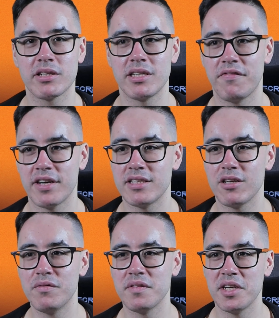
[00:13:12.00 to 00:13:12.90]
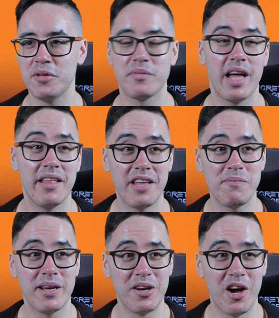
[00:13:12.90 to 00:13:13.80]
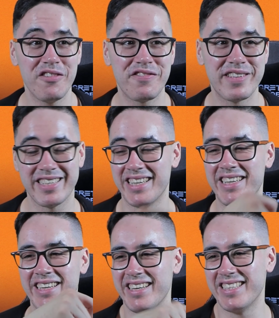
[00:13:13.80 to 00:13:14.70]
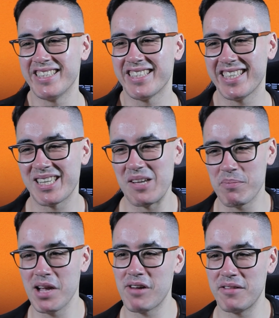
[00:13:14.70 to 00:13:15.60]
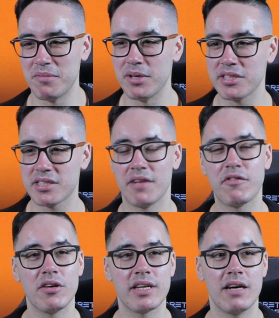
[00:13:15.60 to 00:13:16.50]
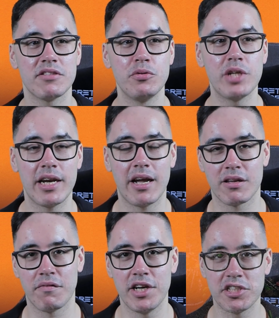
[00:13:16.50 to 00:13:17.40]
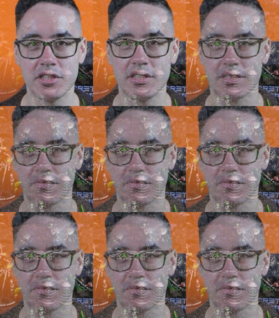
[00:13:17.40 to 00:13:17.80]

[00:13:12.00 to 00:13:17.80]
Infected overview, they've been nerfed. Let's not beat around the bush. They've gone down to 10 activations